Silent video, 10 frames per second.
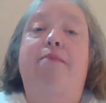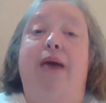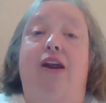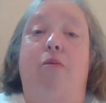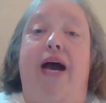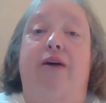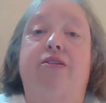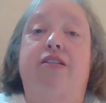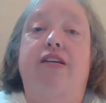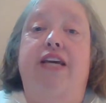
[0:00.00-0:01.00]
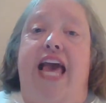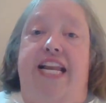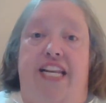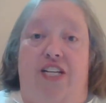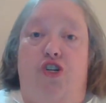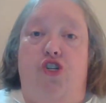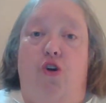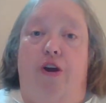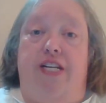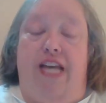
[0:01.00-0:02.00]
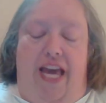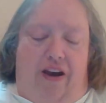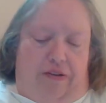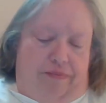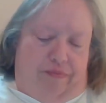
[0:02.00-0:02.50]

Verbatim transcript: Meadow Mouse and his short tail.